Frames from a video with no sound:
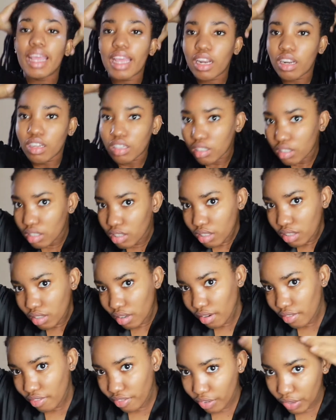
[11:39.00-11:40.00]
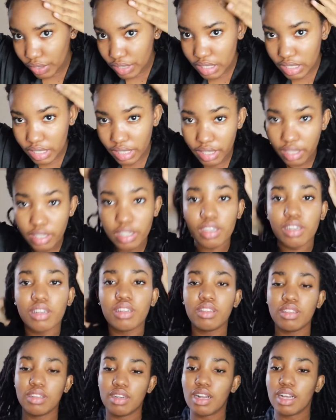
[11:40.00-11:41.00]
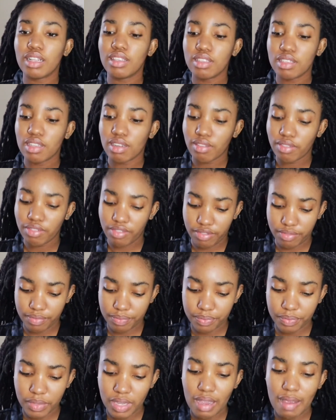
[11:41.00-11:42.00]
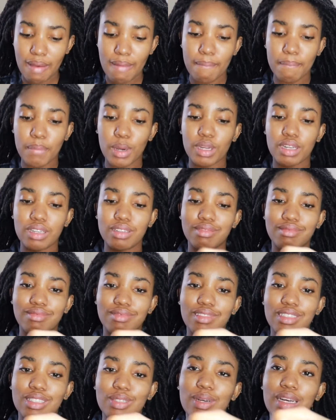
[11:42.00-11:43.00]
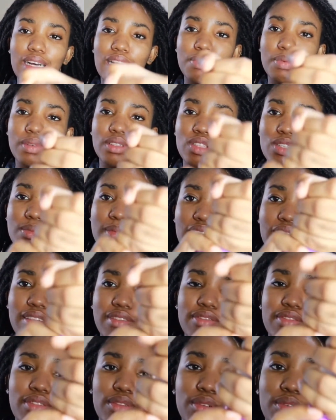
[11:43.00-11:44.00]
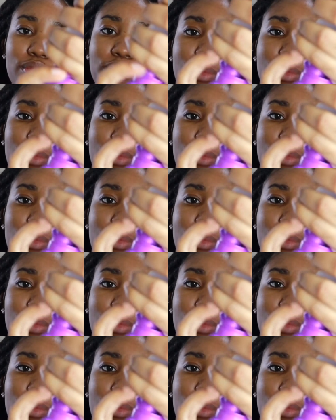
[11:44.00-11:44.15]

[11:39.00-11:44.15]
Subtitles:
the front area, that stuff. But look what happened to my foam.